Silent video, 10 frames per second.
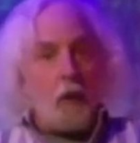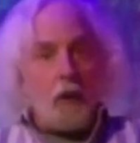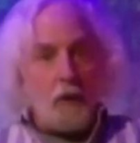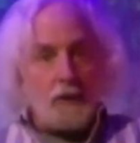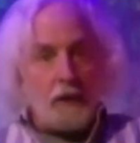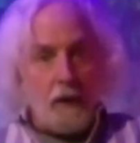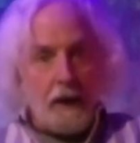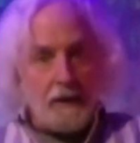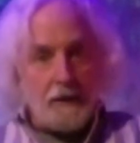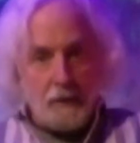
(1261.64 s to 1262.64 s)
who was the
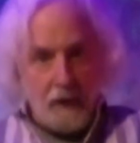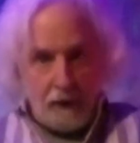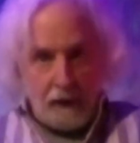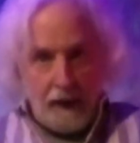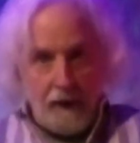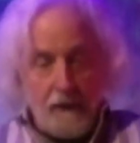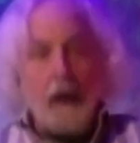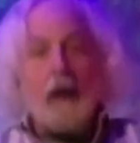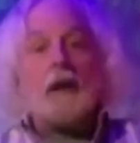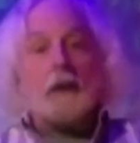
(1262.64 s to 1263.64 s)
greatest who ever lived,
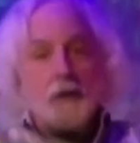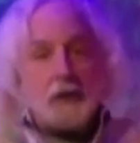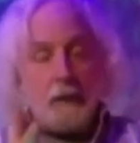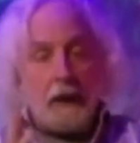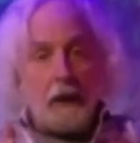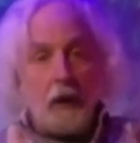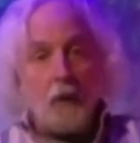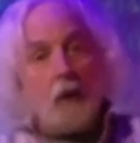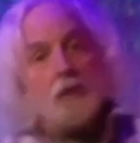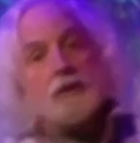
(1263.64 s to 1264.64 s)
Lucy Bigelow
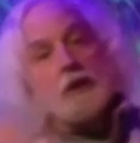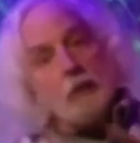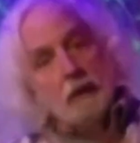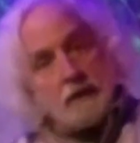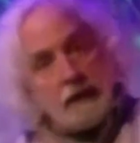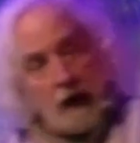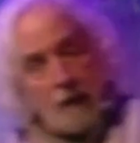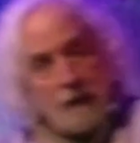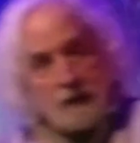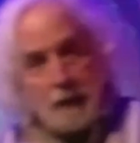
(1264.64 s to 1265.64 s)
Rosen, who was
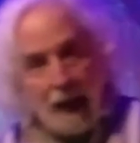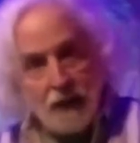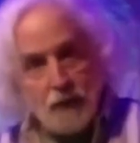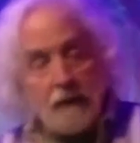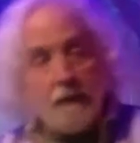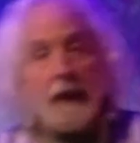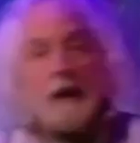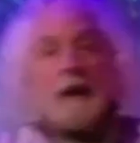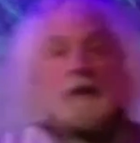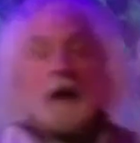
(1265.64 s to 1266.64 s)
Theremin's patron,
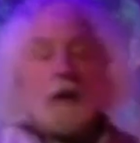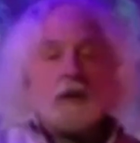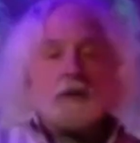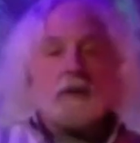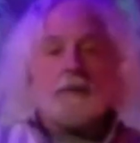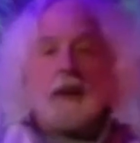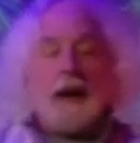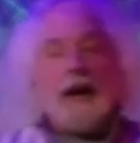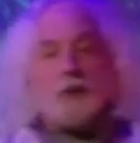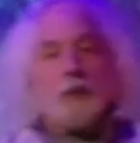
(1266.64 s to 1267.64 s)
there was
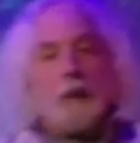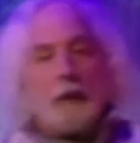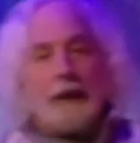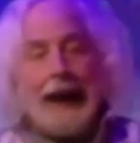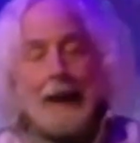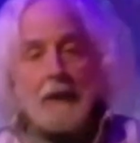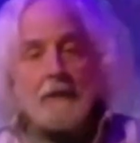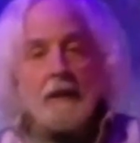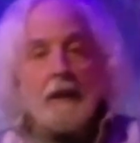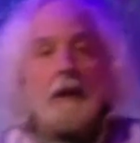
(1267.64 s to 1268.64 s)
H. Whipple
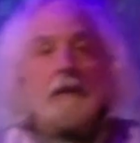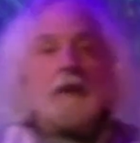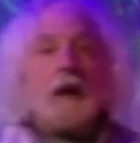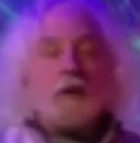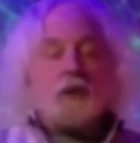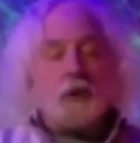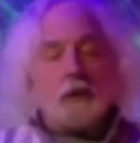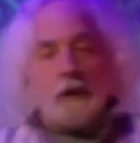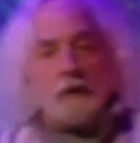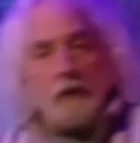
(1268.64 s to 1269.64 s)
Abbott, there was
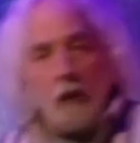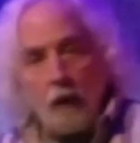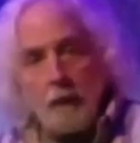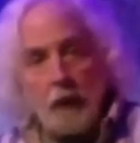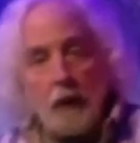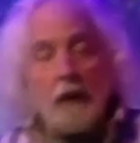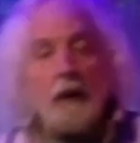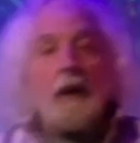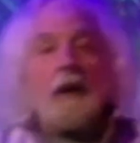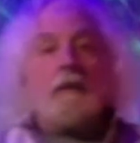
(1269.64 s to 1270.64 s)
Julius Goldberg,
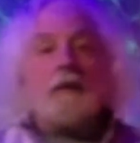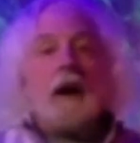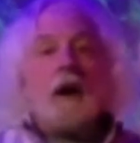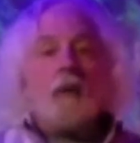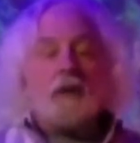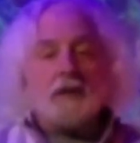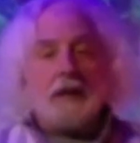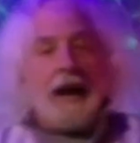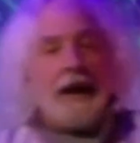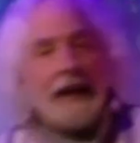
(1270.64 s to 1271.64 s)
there was
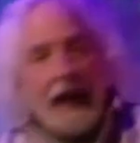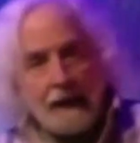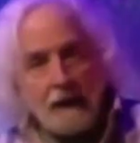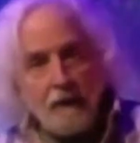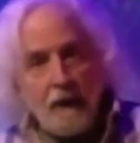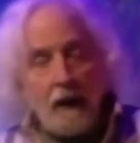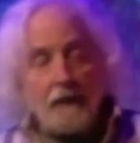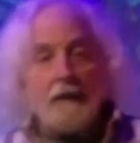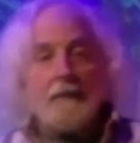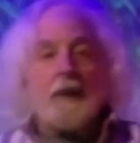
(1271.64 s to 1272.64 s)
Zinaid
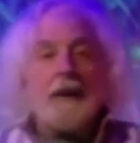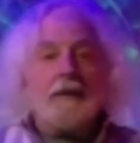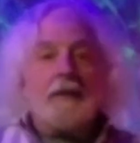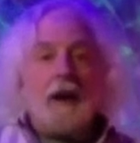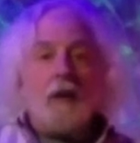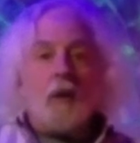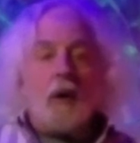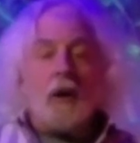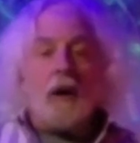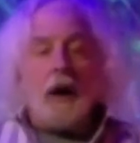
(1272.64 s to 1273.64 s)
Hammerfeld, there
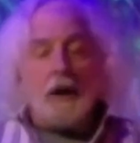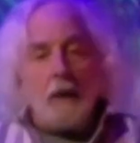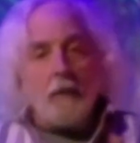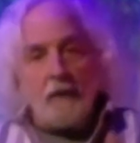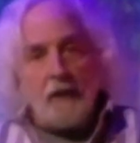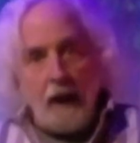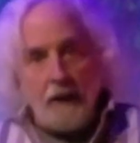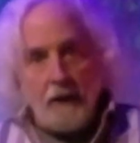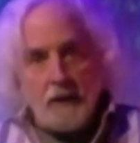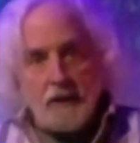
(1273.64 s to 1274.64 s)
were a number of
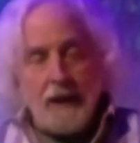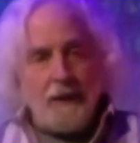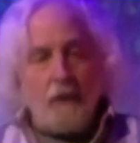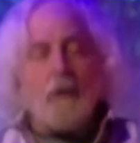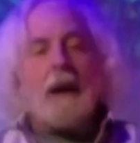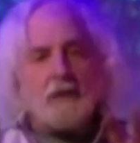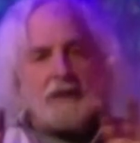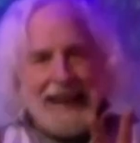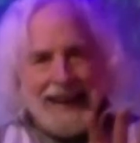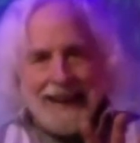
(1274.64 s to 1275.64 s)
others. There were about
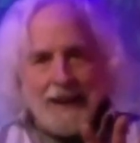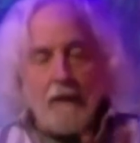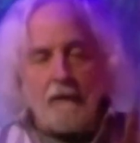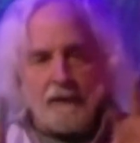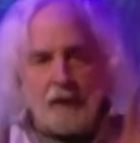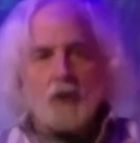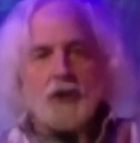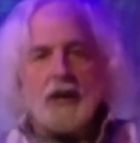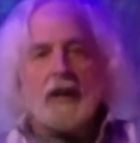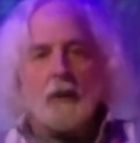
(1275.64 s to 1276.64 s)
10
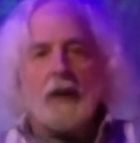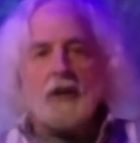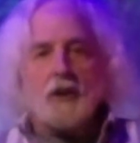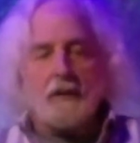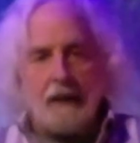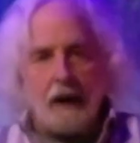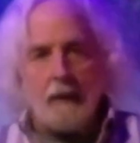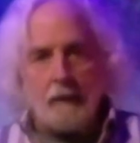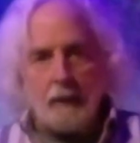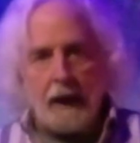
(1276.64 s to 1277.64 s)
first-generation
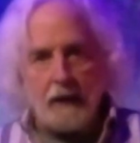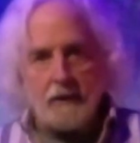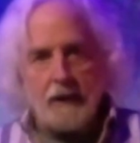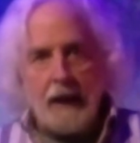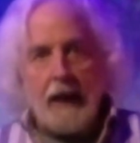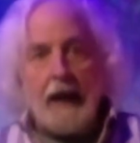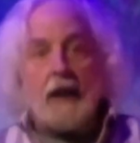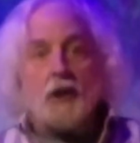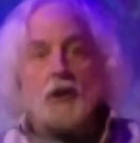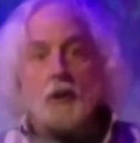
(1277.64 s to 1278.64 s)
theremin players.
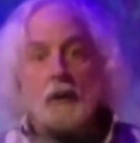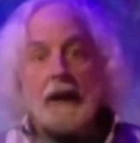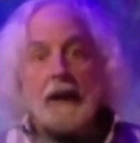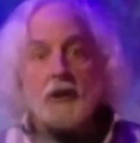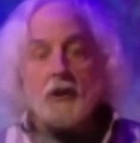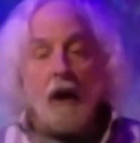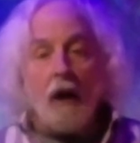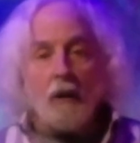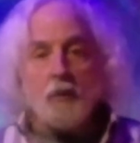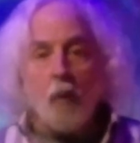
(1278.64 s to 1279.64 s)
Juliet Shaw
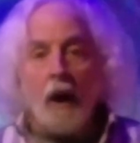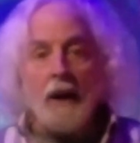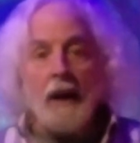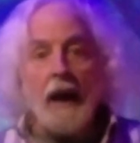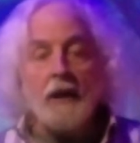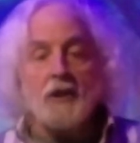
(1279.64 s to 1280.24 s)
was one, and she